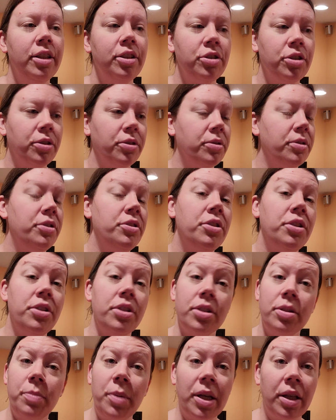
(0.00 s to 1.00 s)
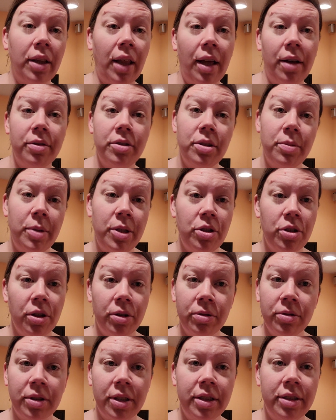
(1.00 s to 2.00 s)
children should just be allowed to be
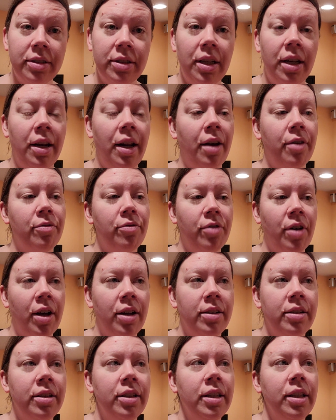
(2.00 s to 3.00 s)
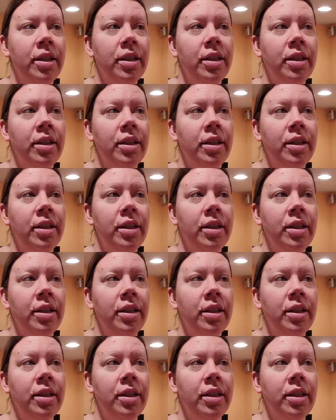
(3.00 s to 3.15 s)
children and have fun